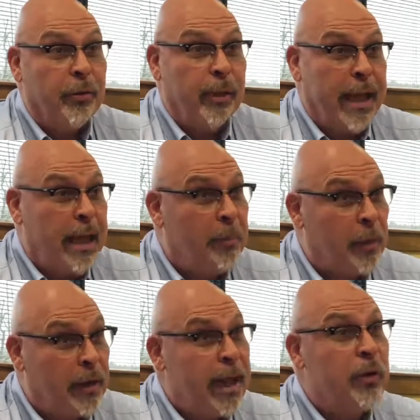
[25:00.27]
can't help our
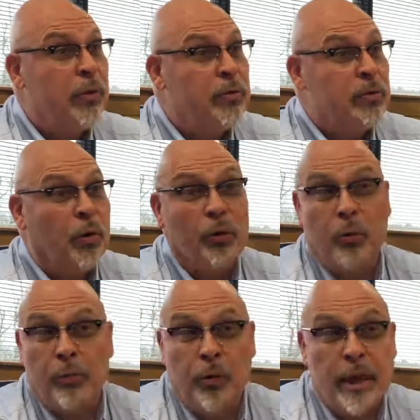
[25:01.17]
landowners or our
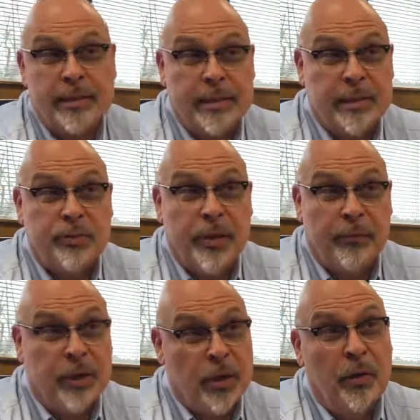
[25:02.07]
wood products industry if
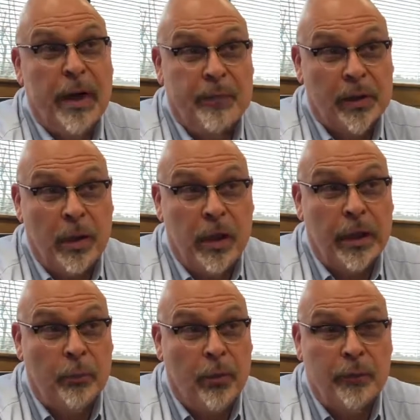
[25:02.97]
we don't have the
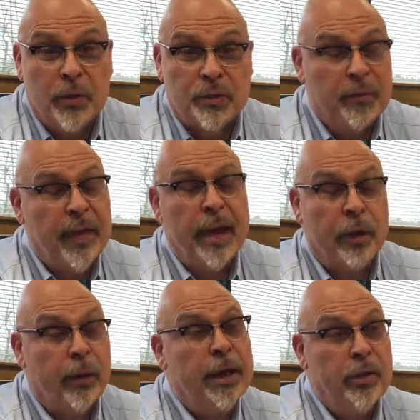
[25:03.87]
logging workforce. We've got a
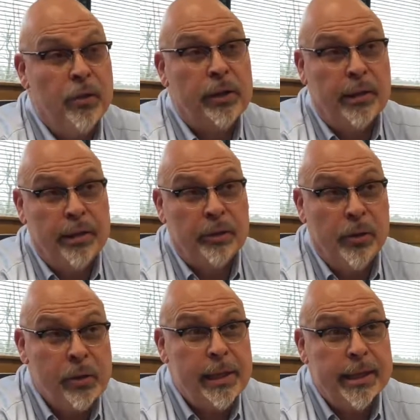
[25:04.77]
great
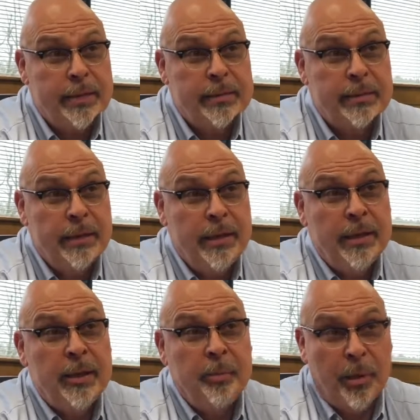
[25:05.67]
nucleus,
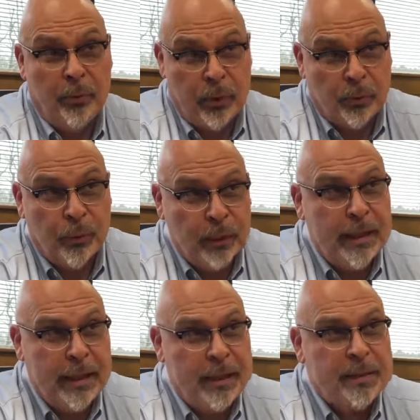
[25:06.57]
but we really
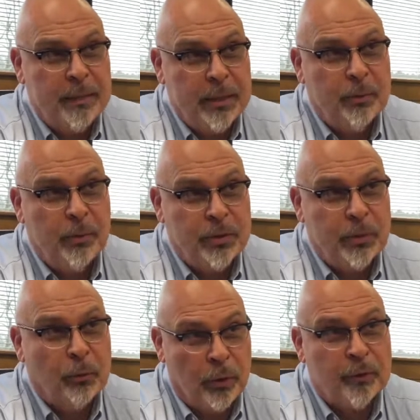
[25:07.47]
need to be doing
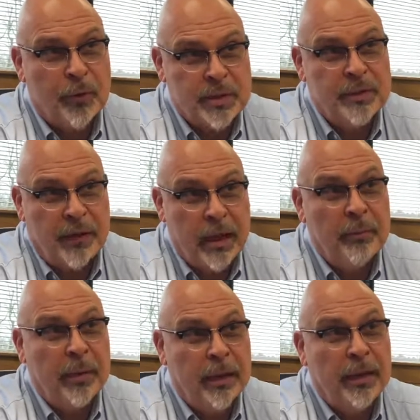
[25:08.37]
workforce
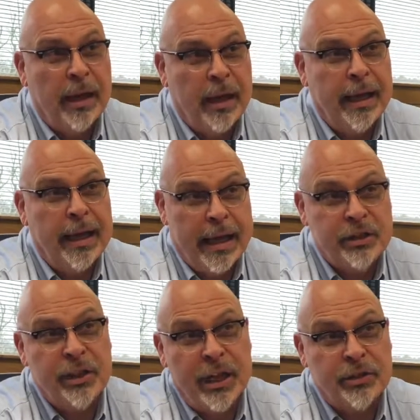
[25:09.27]
development and
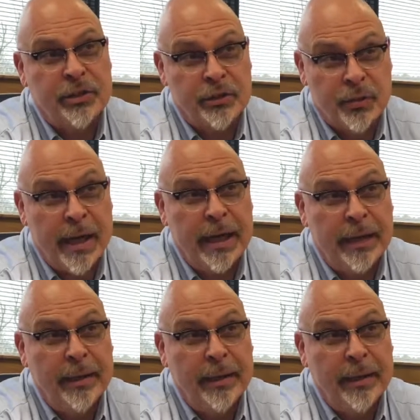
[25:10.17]
education and training.